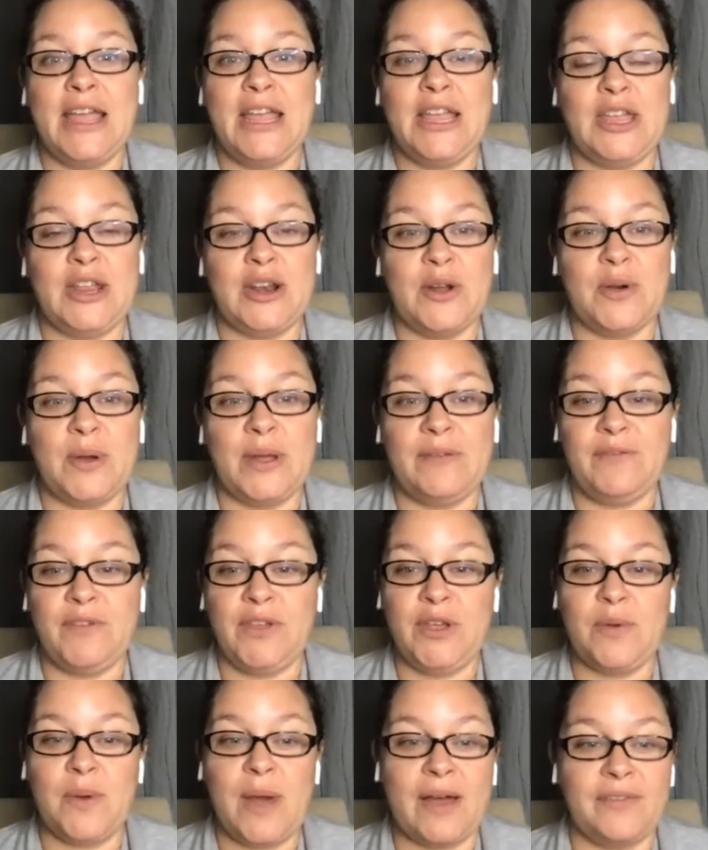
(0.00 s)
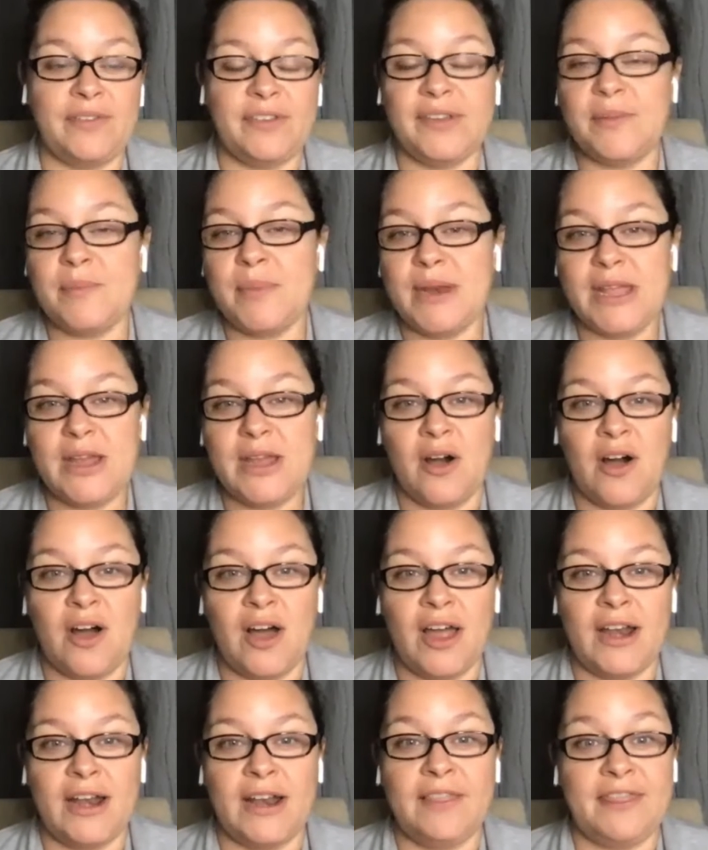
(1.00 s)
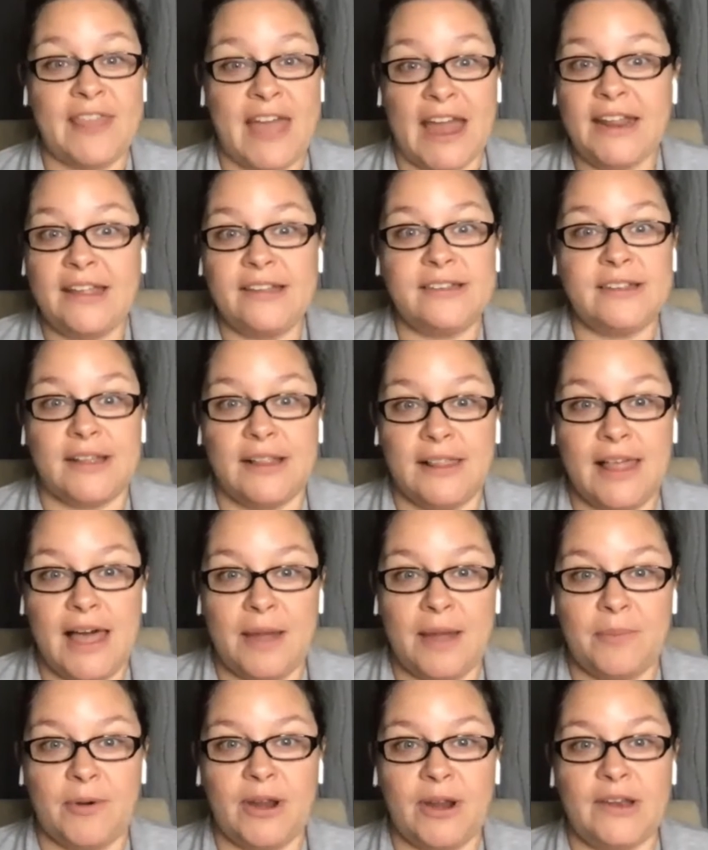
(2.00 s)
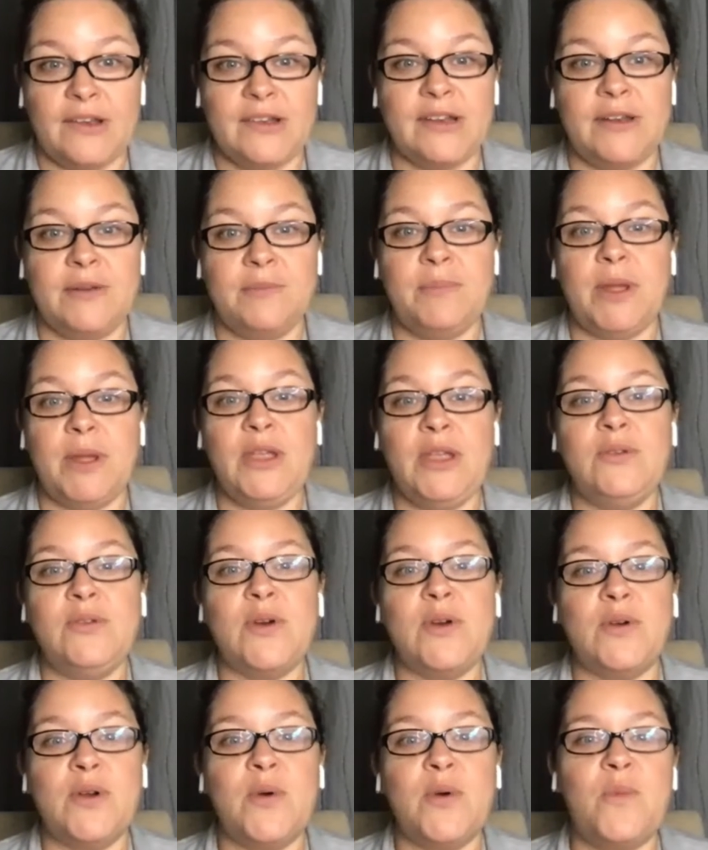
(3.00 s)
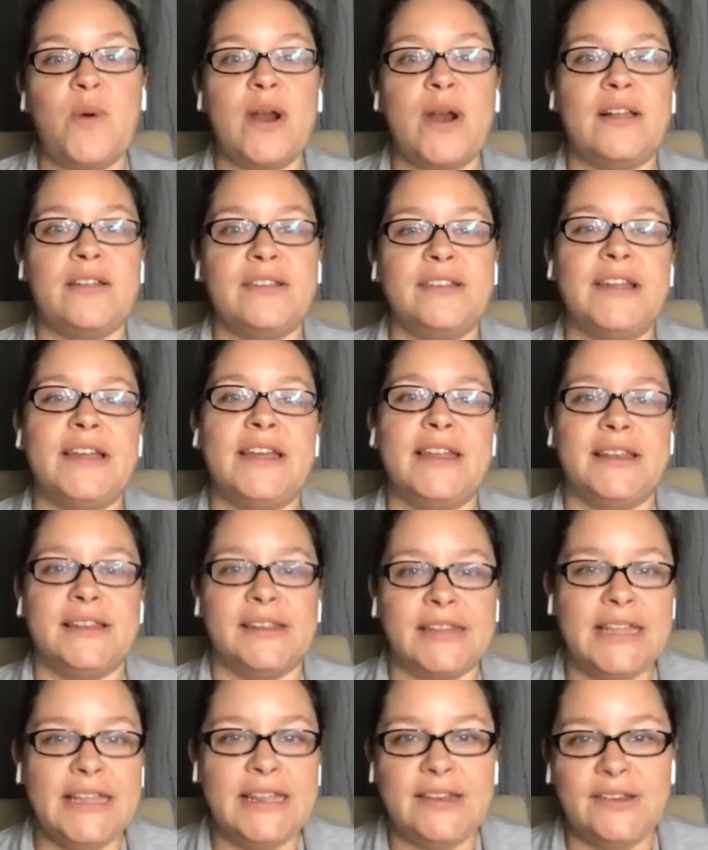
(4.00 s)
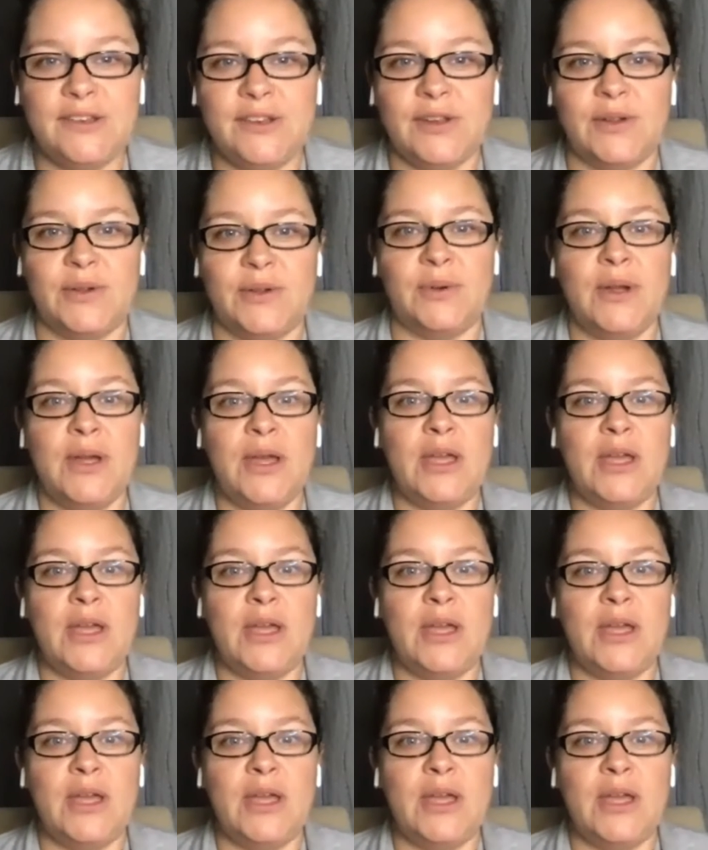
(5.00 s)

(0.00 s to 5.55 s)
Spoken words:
if you have somebody on, that is a collaboration, but you don't know what else it can lead to.